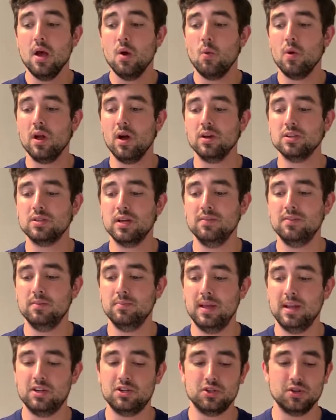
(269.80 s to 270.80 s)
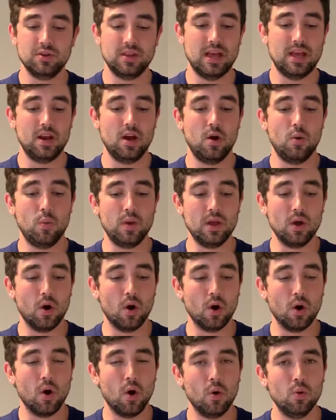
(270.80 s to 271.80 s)
We also have to make sure that we
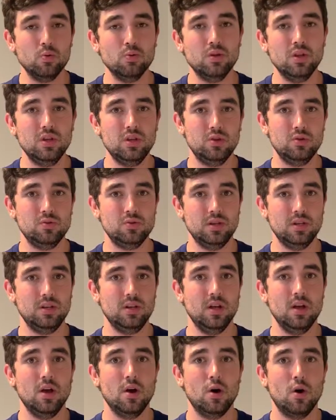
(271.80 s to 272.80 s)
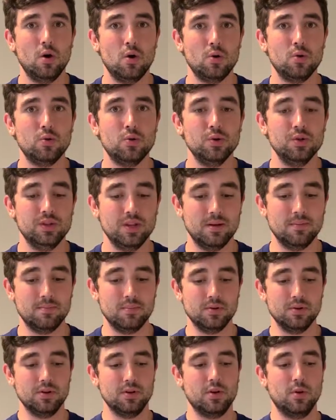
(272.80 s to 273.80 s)
are only using whole
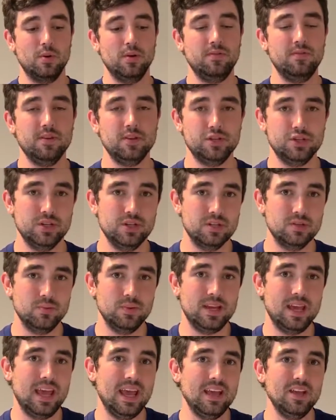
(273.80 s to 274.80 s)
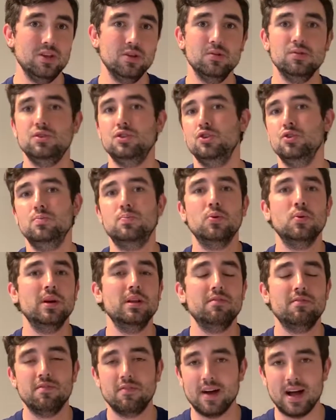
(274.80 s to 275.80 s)
number coefficients. We can't use
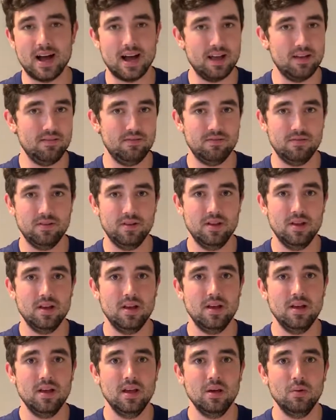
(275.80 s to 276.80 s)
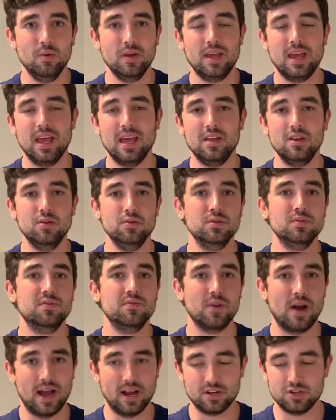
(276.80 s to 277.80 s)
2.5, we can't use
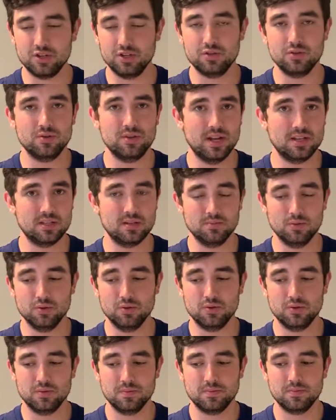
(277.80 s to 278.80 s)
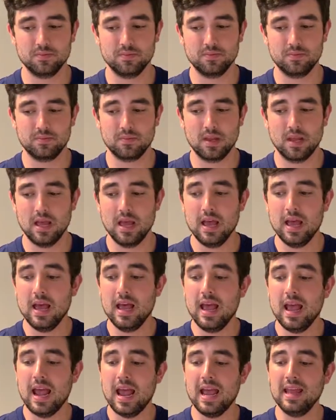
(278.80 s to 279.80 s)
fractions or decimals.
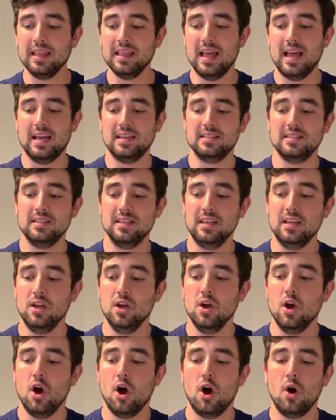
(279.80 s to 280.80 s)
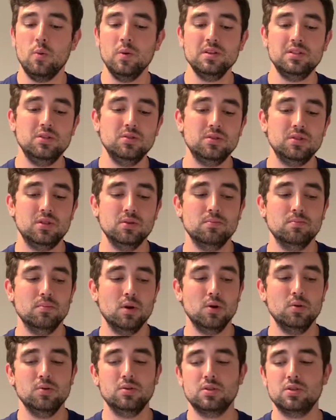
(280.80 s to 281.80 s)
And lastly, always use the
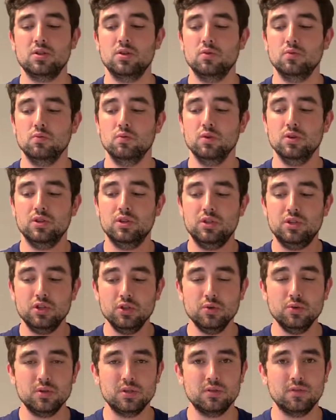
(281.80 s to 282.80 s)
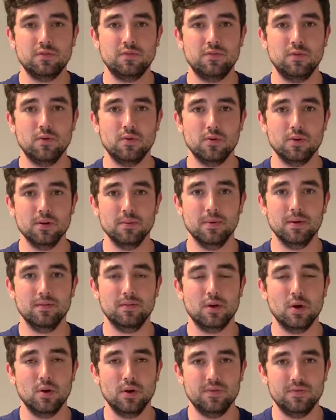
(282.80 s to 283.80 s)
most reduced form of
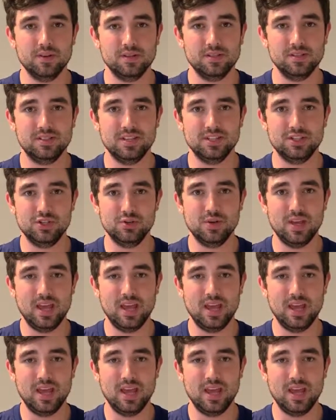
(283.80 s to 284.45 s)
coefficients that you